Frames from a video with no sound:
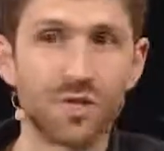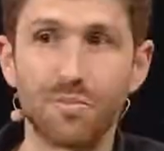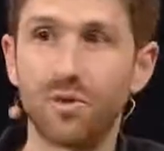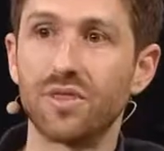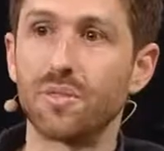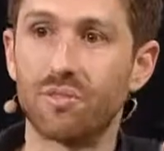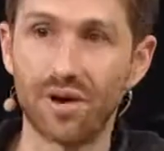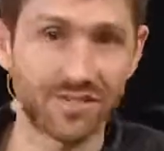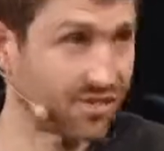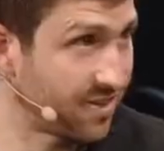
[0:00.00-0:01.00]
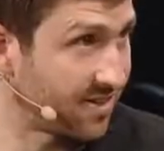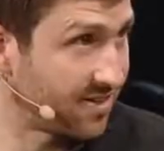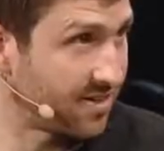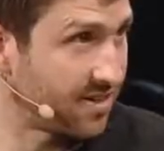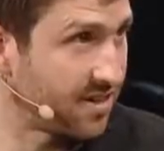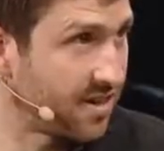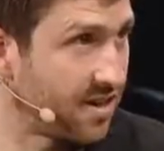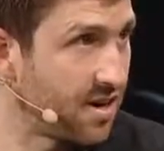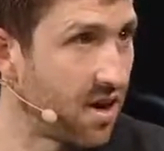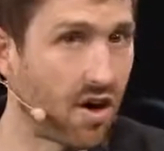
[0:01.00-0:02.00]
put the pressure
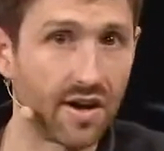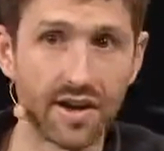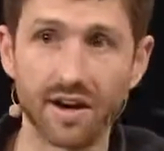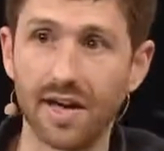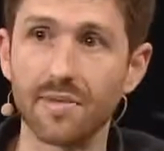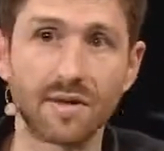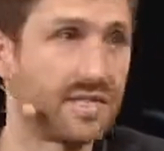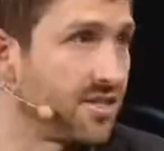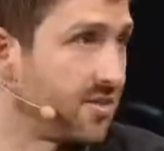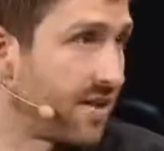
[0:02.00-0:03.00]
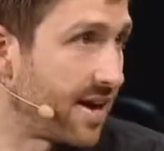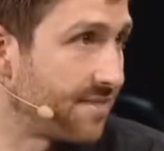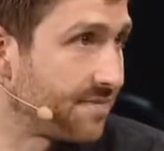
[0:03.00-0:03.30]
on companies to do that.